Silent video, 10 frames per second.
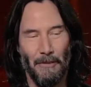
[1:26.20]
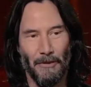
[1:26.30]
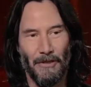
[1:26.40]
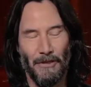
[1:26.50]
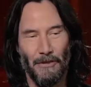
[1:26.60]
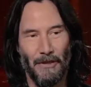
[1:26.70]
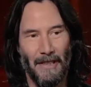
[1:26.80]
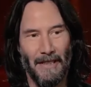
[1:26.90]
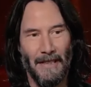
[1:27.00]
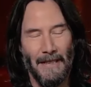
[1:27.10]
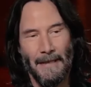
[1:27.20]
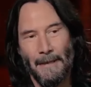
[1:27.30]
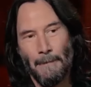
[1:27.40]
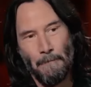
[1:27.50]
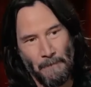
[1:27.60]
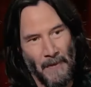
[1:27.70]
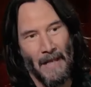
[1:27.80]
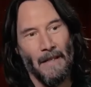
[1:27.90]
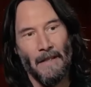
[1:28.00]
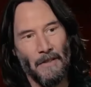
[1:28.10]
didn't end there. In a
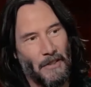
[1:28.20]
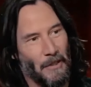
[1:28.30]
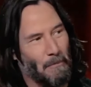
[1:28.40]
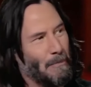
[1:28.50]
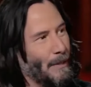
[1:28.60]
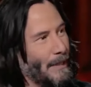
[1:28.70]
turn of events that